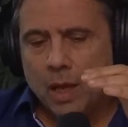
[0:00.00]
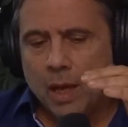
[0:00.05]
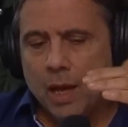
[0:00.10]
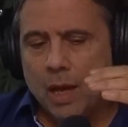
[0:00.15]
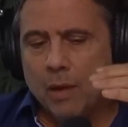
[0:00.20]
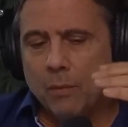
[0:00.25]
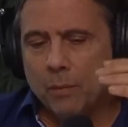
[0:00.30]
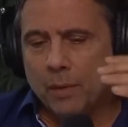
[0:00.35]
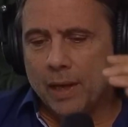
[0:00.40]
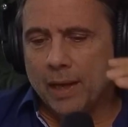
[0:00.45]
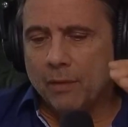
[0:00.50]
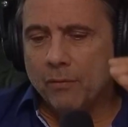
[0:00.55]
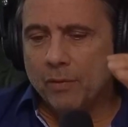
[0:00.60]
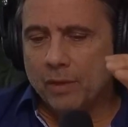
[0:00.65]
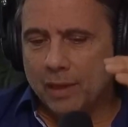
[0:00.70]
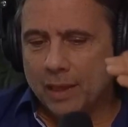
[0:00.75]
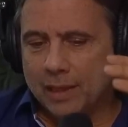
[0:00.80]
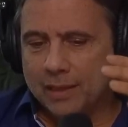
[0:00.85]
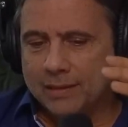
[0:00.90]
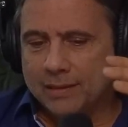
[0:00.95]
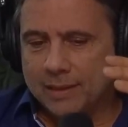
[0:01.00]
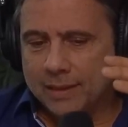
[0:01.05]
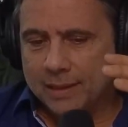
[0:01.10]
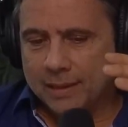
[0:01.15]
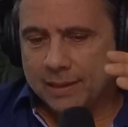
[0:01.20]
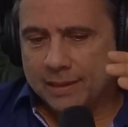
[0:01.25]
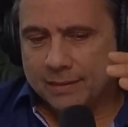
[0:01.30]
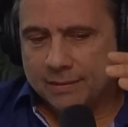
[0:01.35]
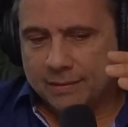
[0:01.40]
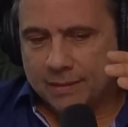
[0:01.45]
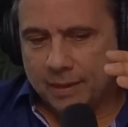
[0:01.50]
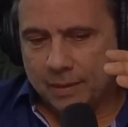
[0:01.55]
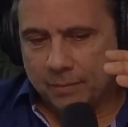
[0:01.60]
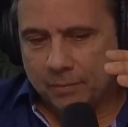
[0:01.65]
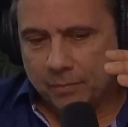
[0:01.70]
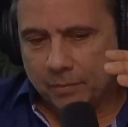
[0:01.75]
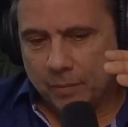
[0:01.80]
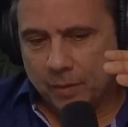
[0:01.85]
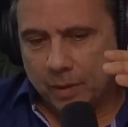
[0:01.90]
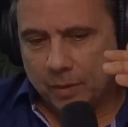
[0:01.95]
And what I realized is,
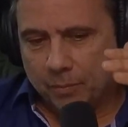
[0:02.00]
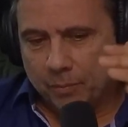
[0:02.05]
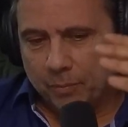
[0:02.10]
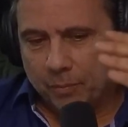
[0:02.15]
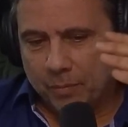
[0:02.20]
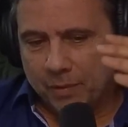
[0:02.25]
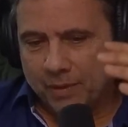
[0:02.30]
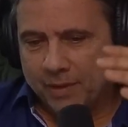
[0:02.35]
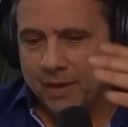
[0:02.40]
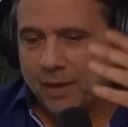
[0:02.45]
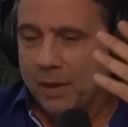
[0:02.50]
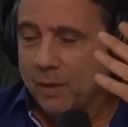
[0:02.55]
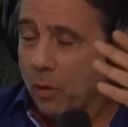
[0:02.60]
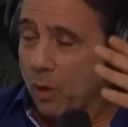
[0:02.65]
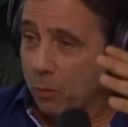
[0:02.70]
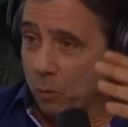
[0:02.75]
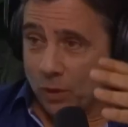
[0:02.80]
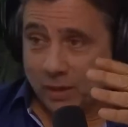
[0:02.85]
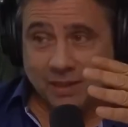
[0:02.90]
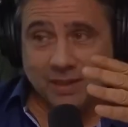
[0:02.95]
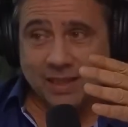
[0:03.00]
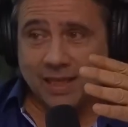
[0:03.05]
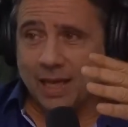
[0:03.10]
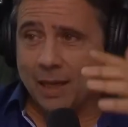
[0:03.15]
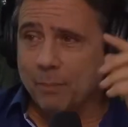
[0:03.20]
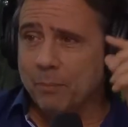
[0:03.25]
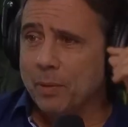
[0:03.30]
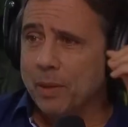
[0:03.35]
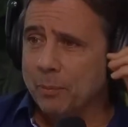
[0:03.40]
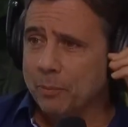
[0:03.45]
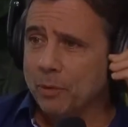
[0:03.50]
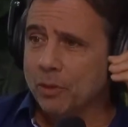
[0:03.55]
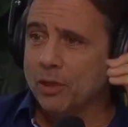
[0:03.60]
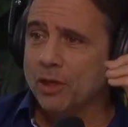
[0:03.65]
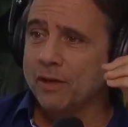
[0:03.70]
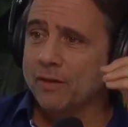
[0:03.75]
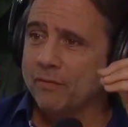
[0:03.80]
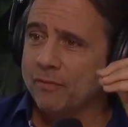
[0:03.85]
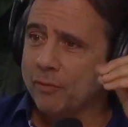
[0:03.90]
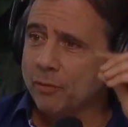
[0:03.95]
once again, people
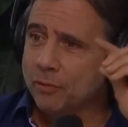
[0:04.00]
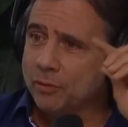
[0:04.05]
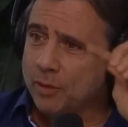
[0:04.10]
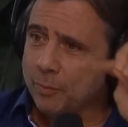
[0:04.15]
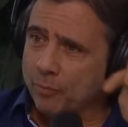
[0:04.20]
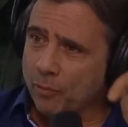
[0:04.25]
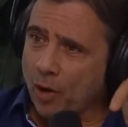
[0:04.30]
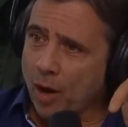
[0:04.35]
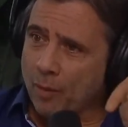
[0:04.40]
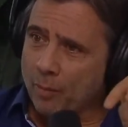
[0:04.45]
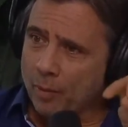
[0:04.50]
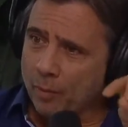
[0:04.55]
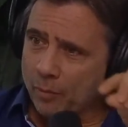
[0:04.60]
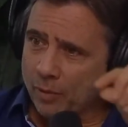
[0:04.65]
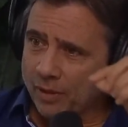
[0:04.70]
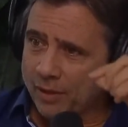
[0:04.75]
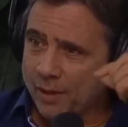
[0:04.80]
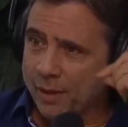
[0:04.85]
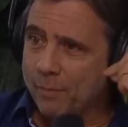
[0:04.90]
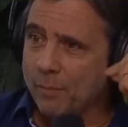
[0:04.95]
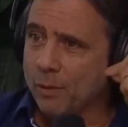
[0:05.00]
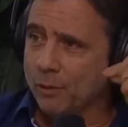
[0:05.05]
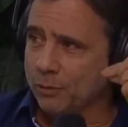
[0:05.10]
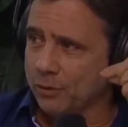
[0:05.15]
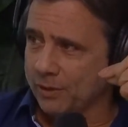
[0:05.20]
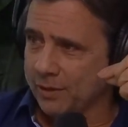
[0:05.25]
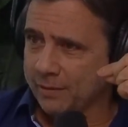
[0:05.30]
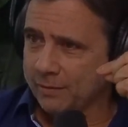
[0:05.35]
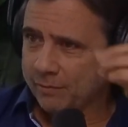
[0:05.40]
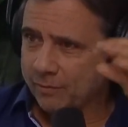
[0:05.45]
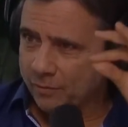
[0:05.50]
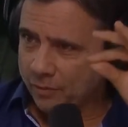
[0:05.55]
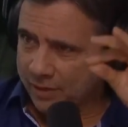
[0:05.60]
confuse a problem with the emotion. For